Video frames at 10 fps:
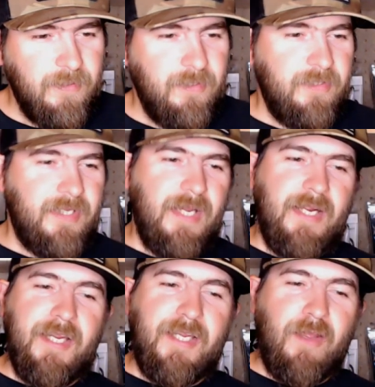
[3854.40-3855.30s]
Dan
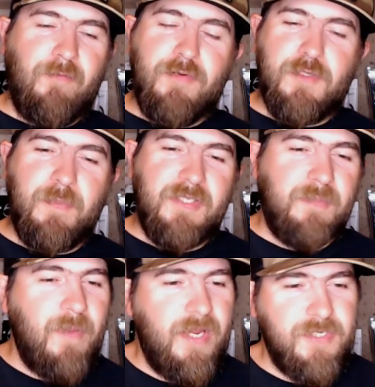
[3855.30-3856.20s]
Handcuff, you should be
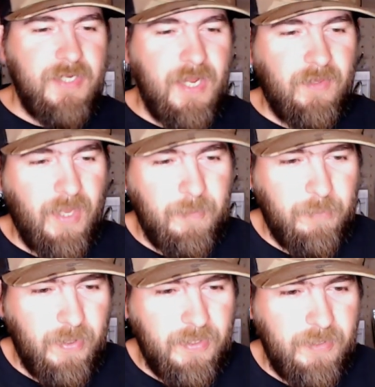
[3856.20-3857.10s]
smashing that like
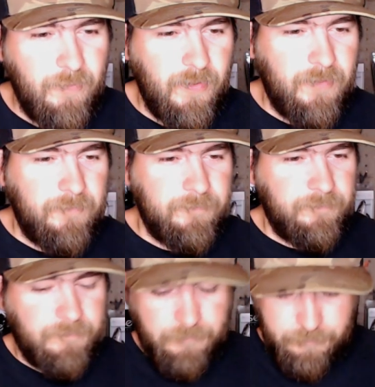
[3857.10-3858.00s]
button anyway.
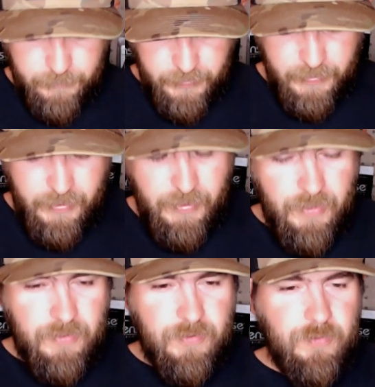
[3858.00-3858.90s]
But,
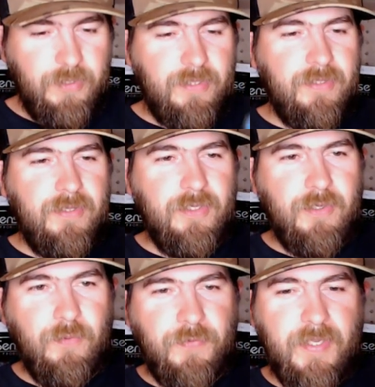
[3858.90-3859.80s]
dude, you, the
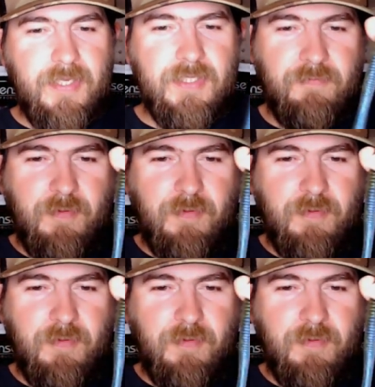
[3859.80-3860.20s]
cool thing is if you